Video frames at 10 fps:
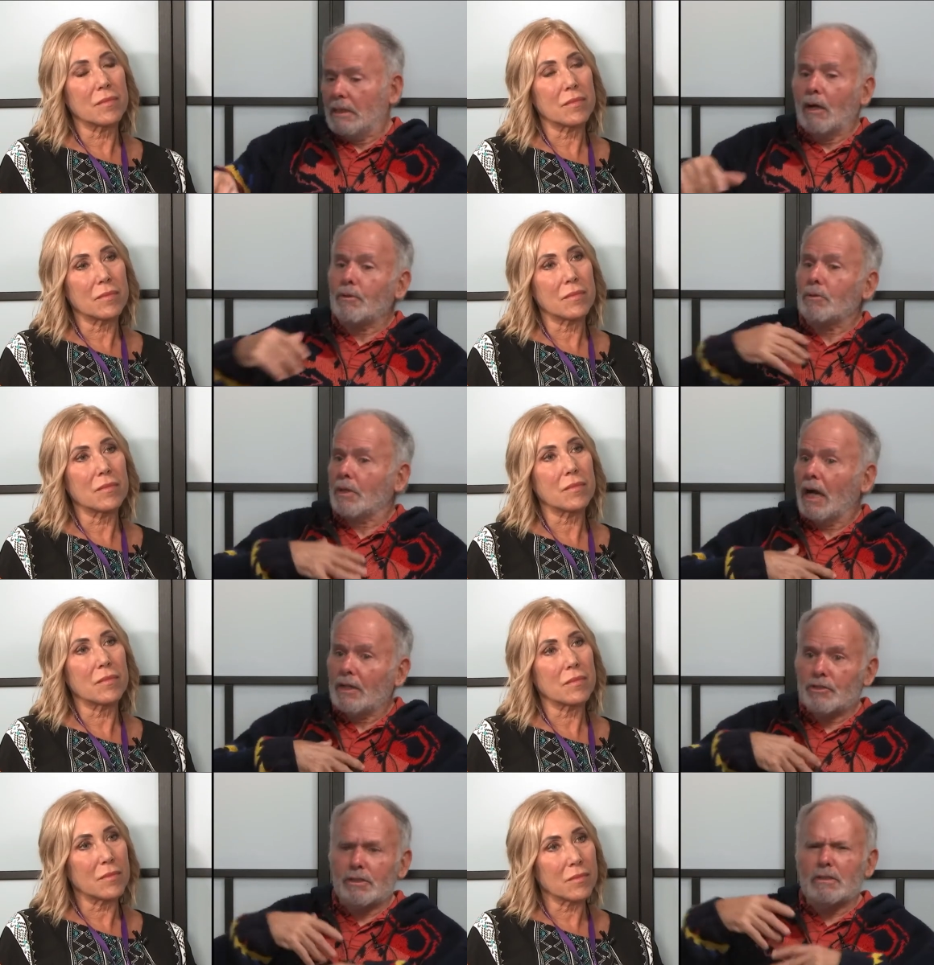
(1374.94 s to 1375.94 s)
Speaker 1: helping her with
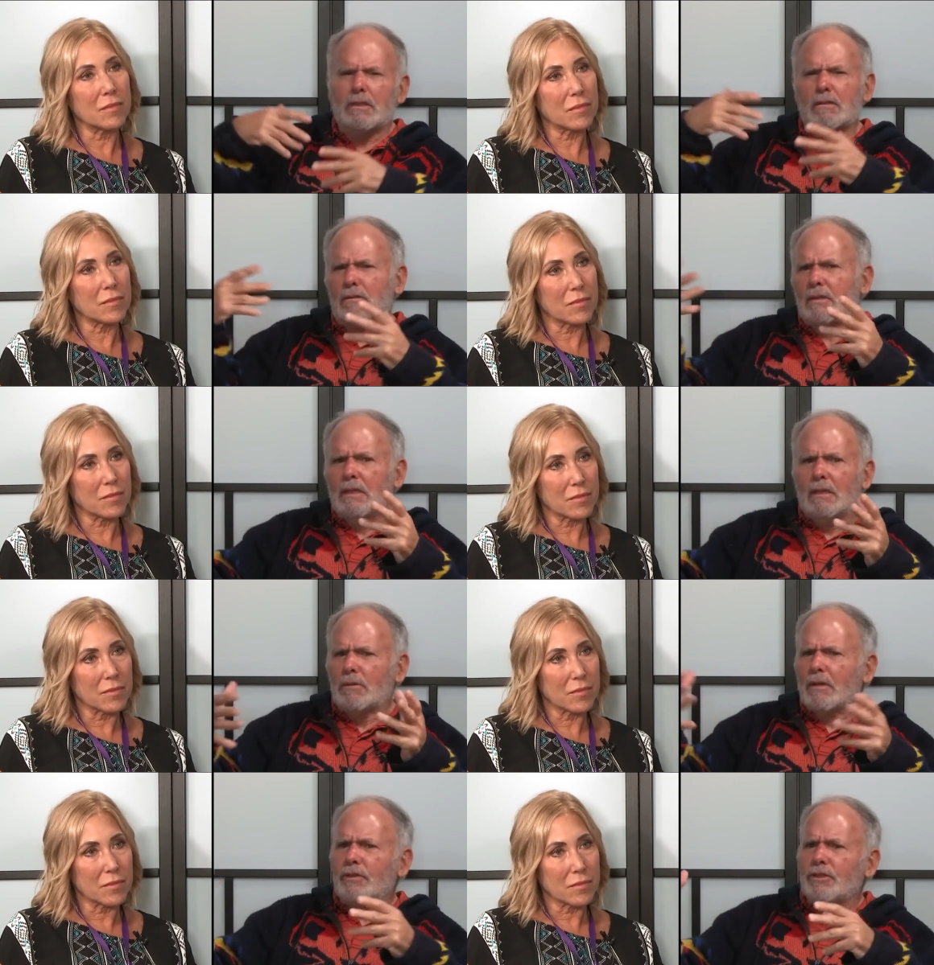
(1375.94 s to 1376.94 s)
hygiene or
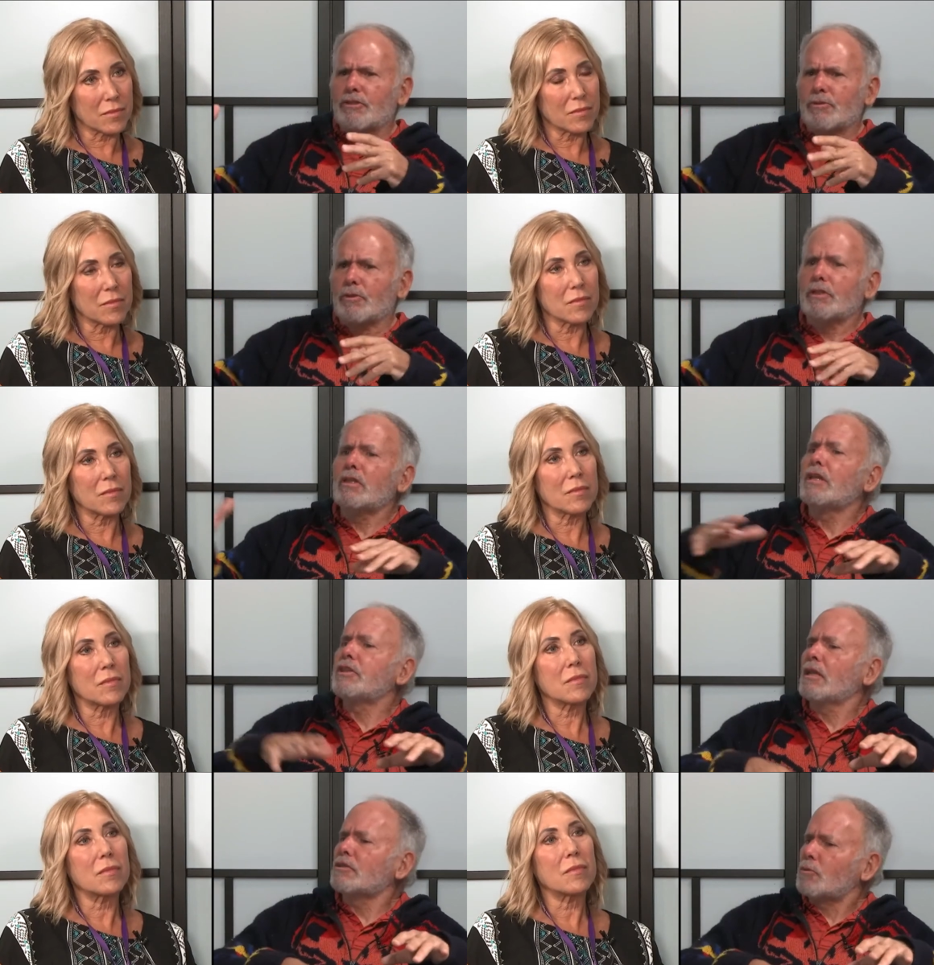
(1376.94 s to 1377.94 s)
whatever the issues were, and then they'd
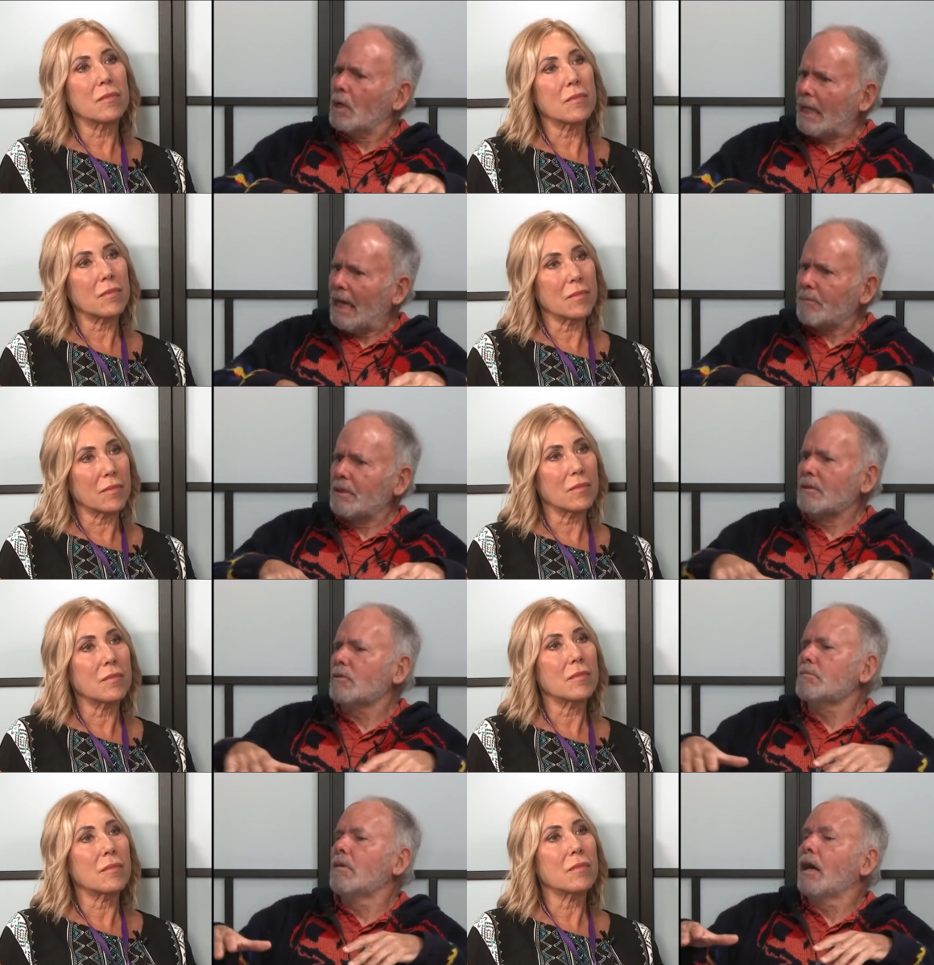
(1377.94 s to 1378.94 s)
tell us what happened,
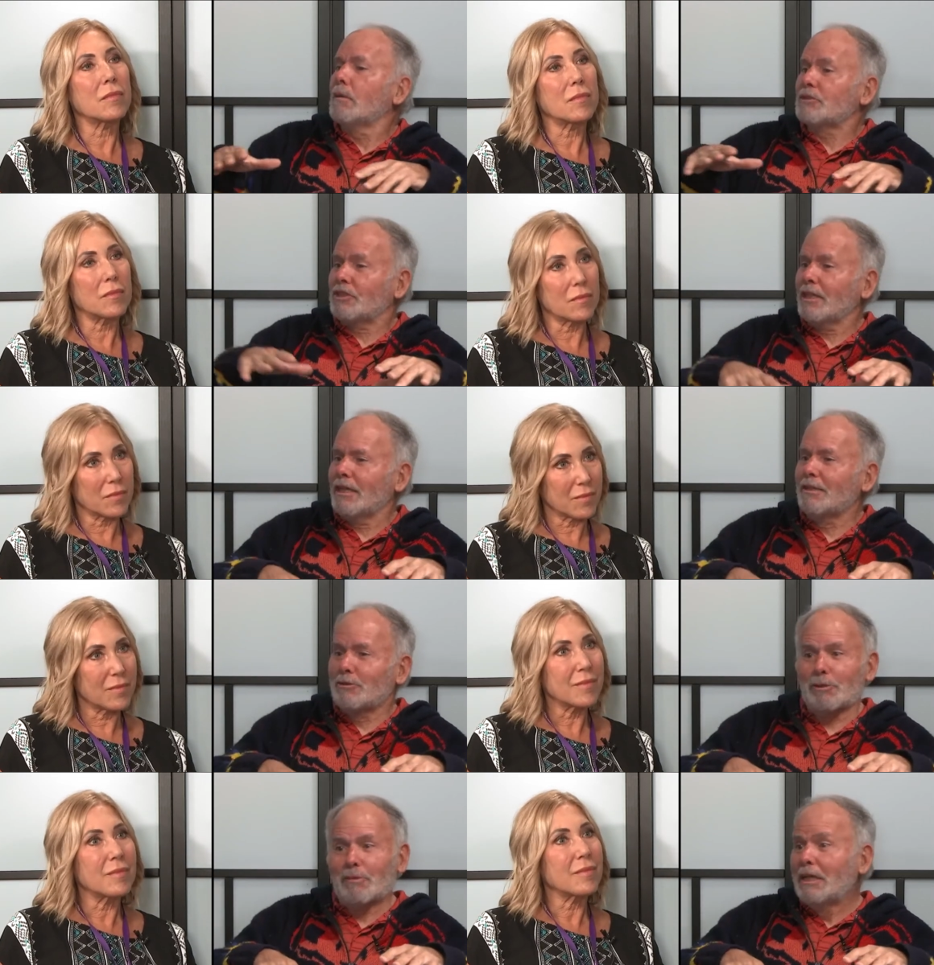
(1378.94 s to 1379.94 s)
what mom said, and
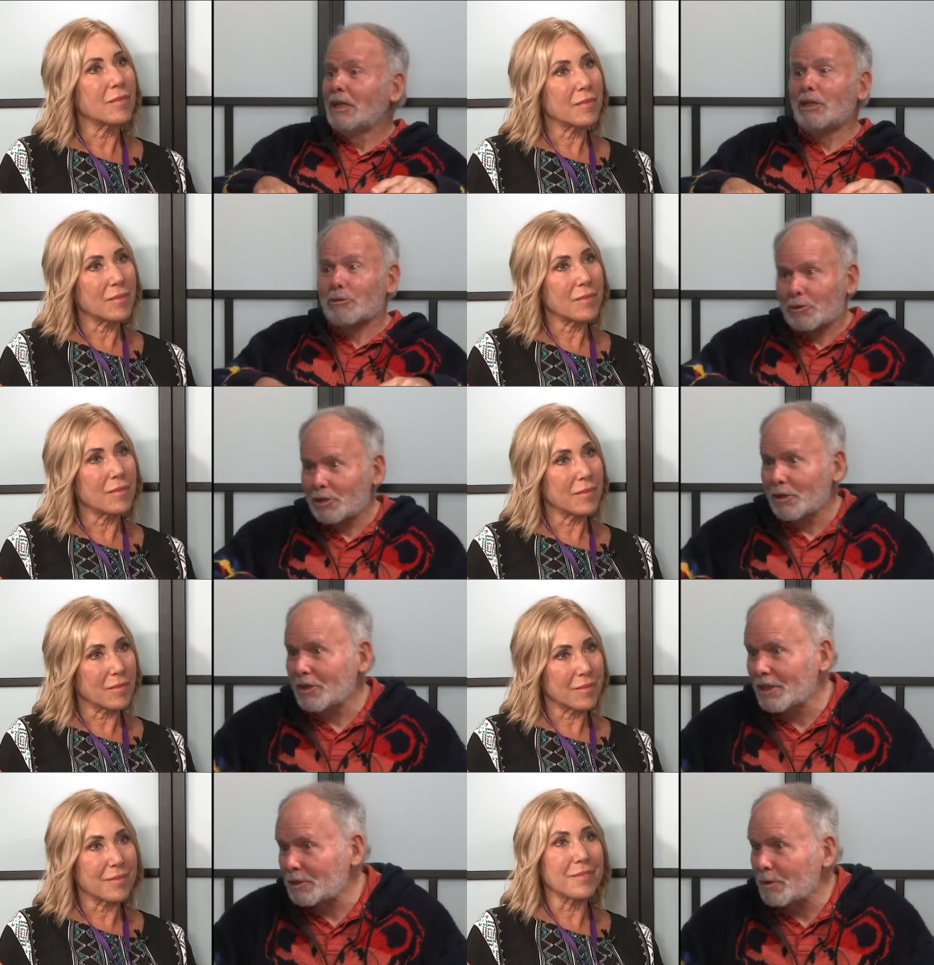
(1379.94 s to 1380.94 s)
some interesting
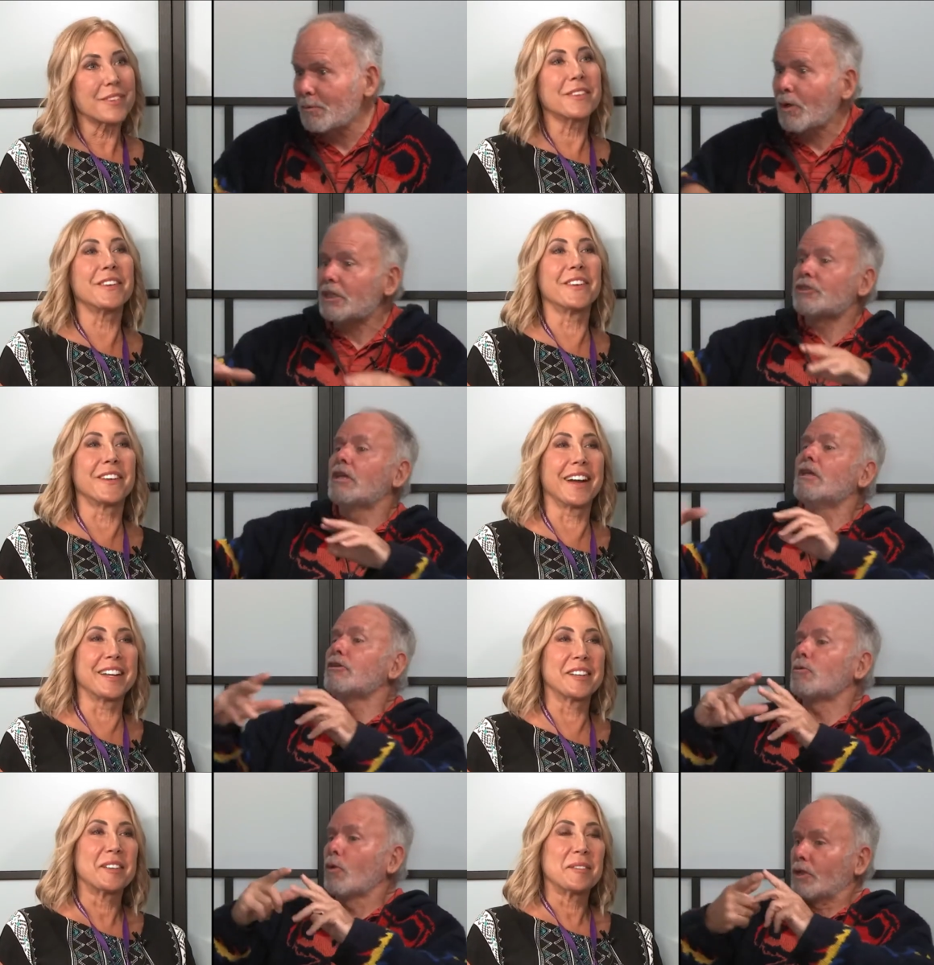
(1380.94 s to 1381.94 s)
things. But the point is,
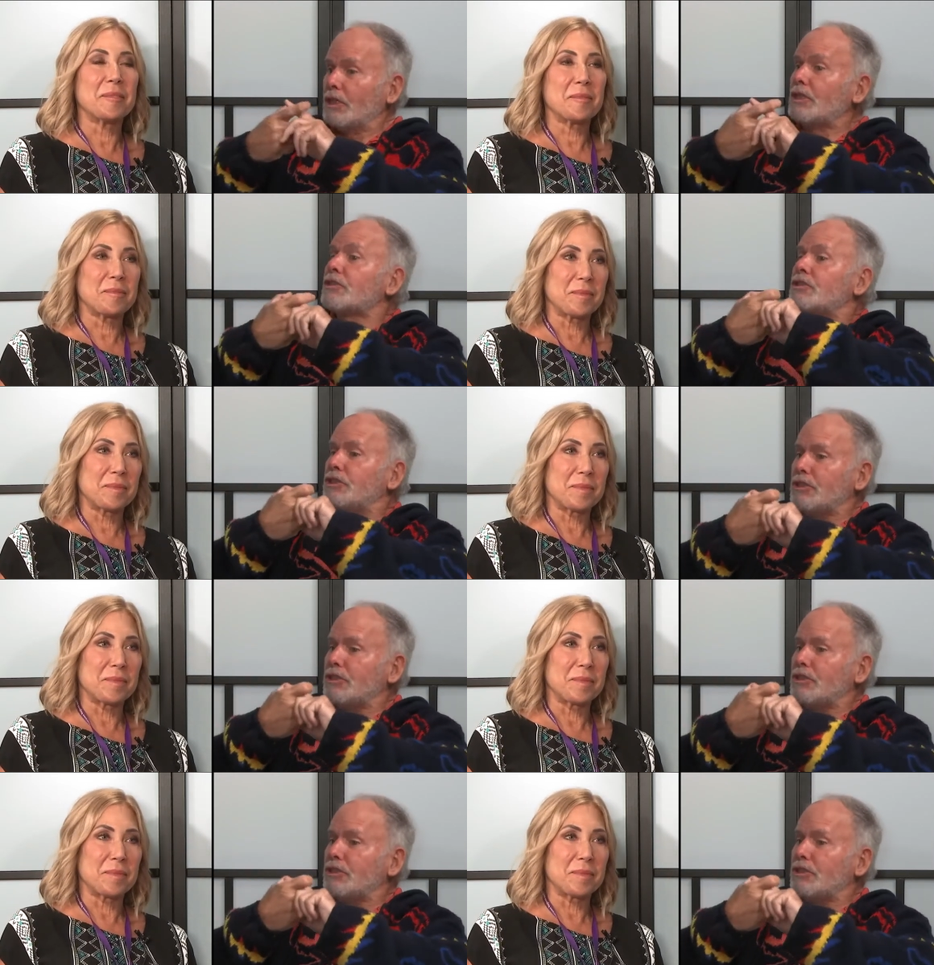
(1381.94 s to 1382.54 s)
you're working as a